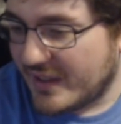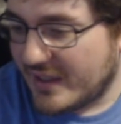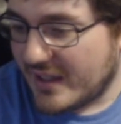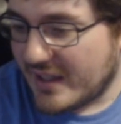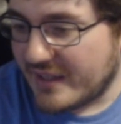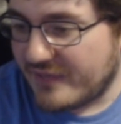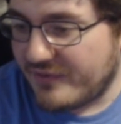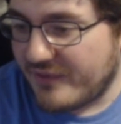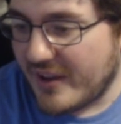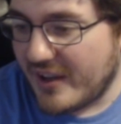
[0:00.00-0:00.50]
I
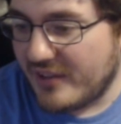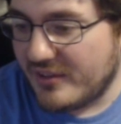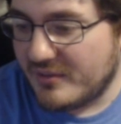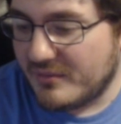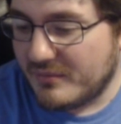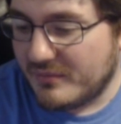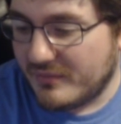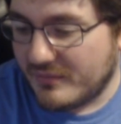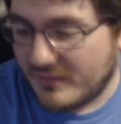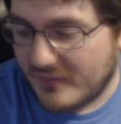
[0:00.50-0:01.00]

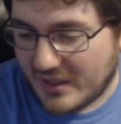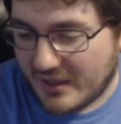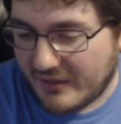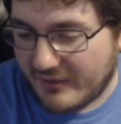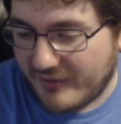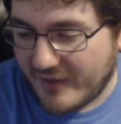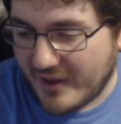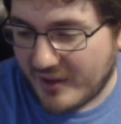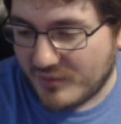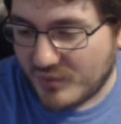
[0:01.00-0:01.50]
found
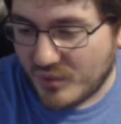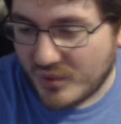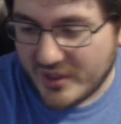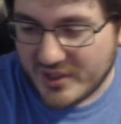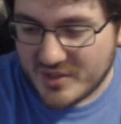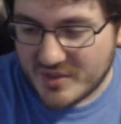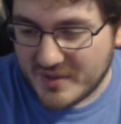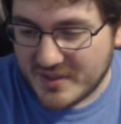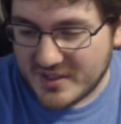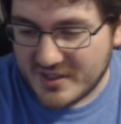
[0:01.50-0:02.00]
one
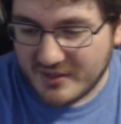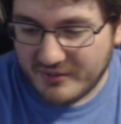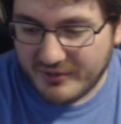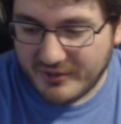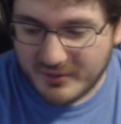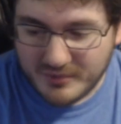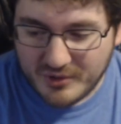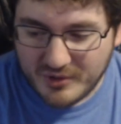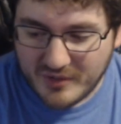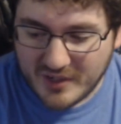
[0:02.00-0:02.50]
specific
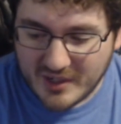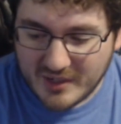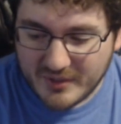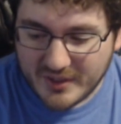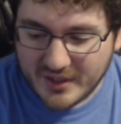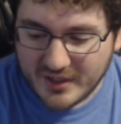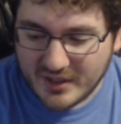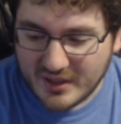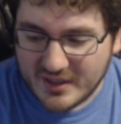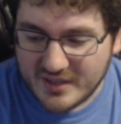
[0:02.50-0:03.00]
movie, and I'm
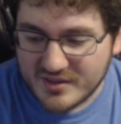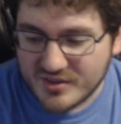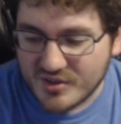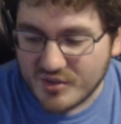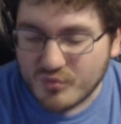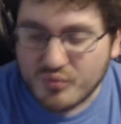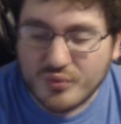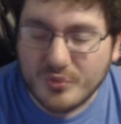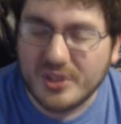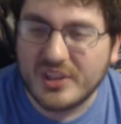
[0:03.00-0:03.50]
like, this is a
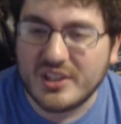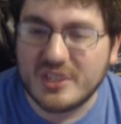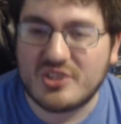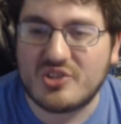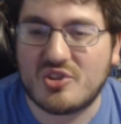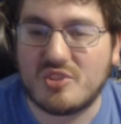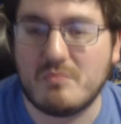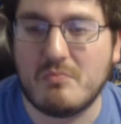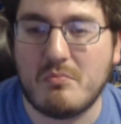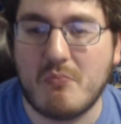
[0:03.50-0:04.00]
really
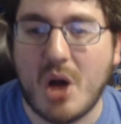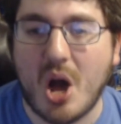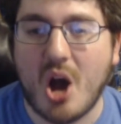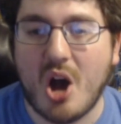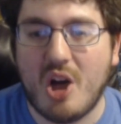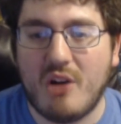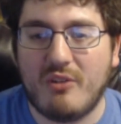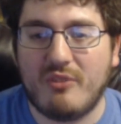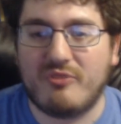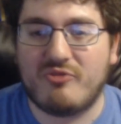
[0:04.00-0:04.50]

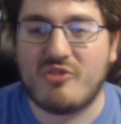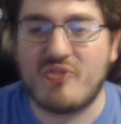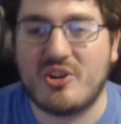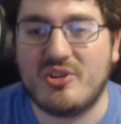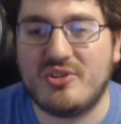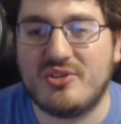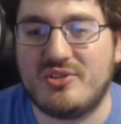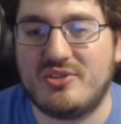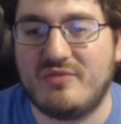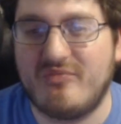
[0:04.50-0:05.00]
small
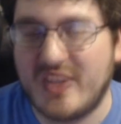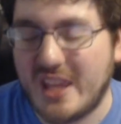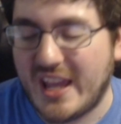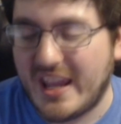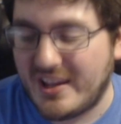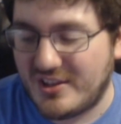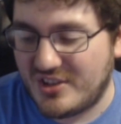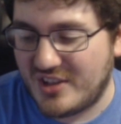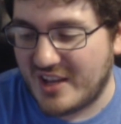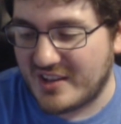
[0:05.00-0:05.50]

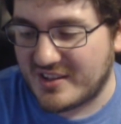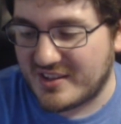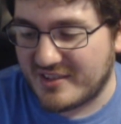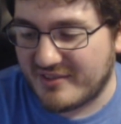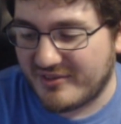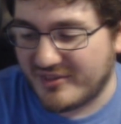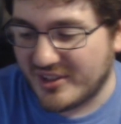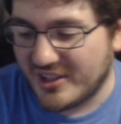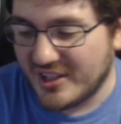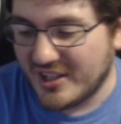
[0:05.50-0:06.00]
VHS of
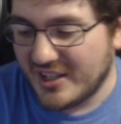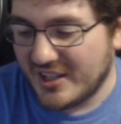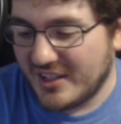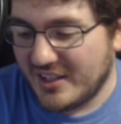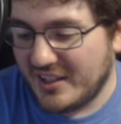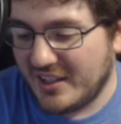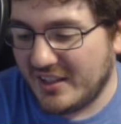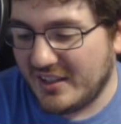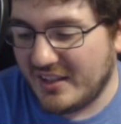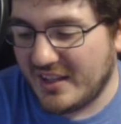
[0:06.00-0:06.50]
a
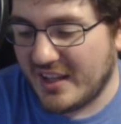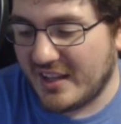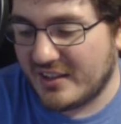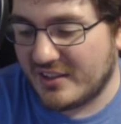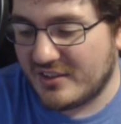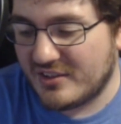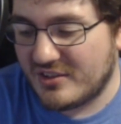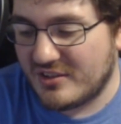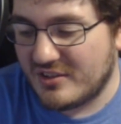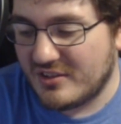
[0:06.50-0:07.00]
Indiana.
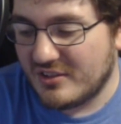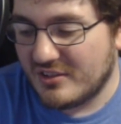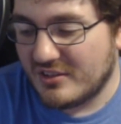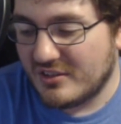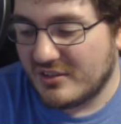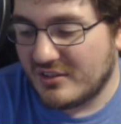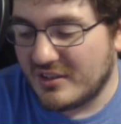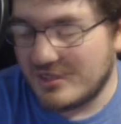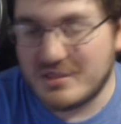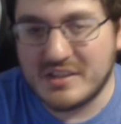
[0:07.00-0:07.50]

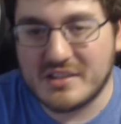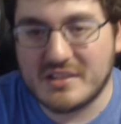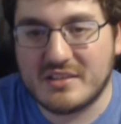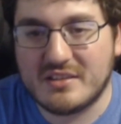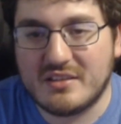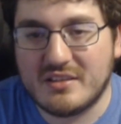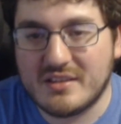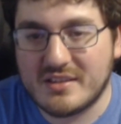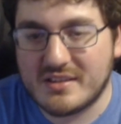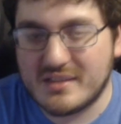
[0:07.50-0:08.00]
This
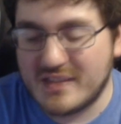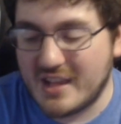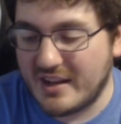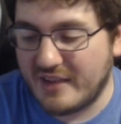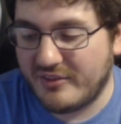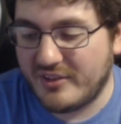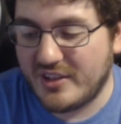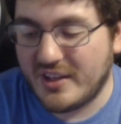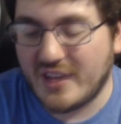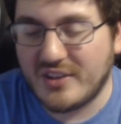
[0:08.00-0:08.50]
is not a
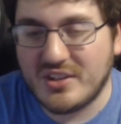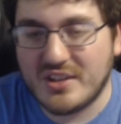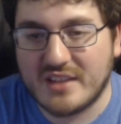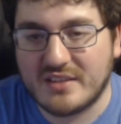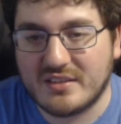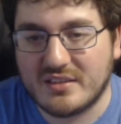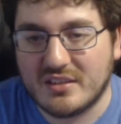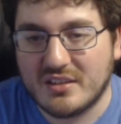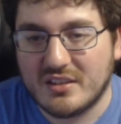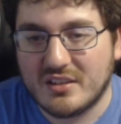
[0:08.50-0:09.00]
VHS.
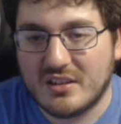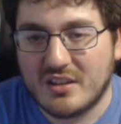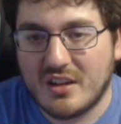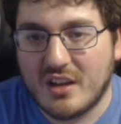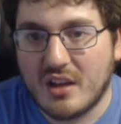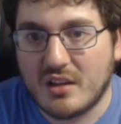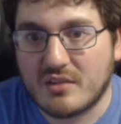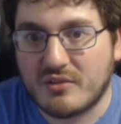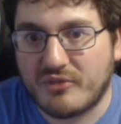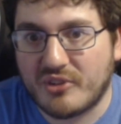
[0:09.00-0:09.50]

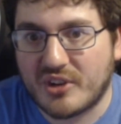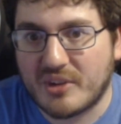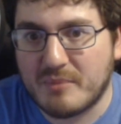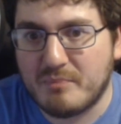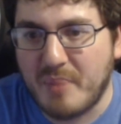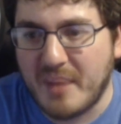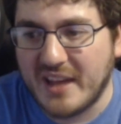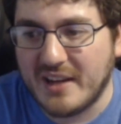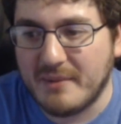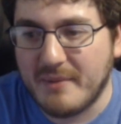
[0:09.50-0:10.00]
It's a freaking
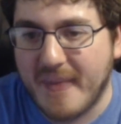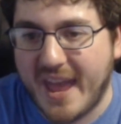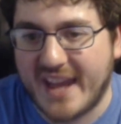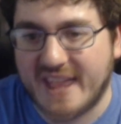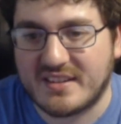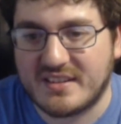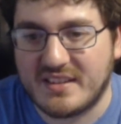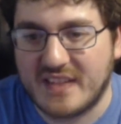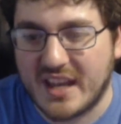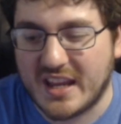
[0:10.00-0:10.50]

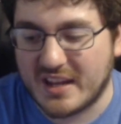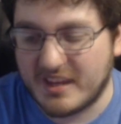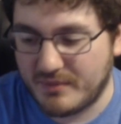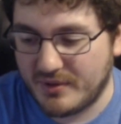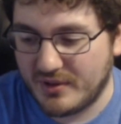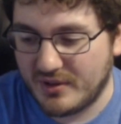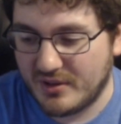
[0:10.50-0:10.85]
Betamax tape.